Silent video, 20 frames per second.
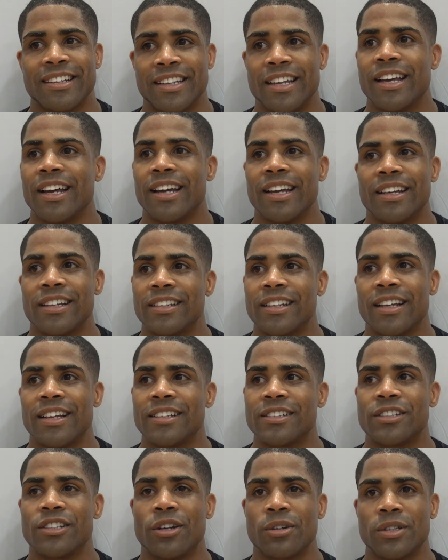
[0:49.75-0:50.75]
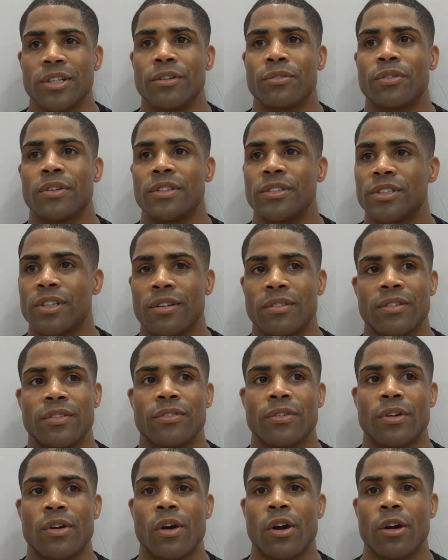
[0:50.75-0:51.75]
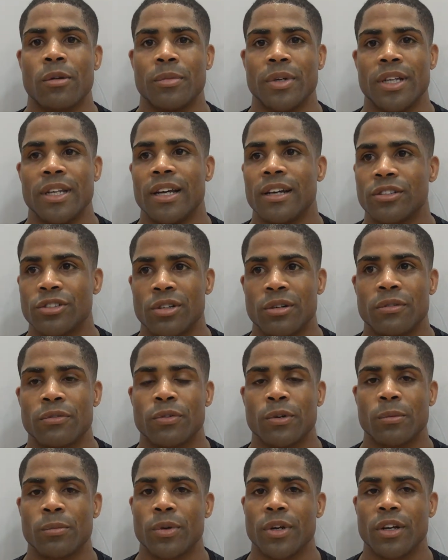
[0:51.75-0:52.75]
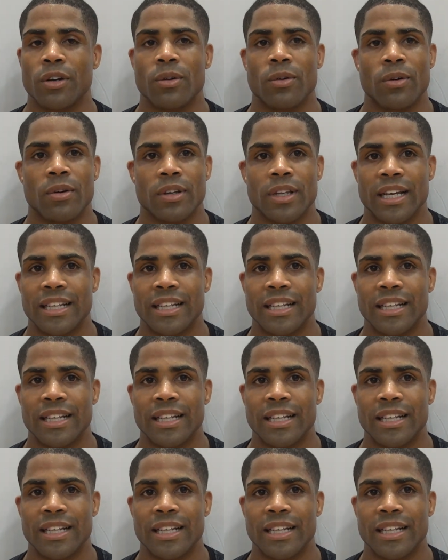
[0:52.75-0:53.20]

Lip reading: Yeah, it's no different serving for the Army, now serving for the Marine Corps.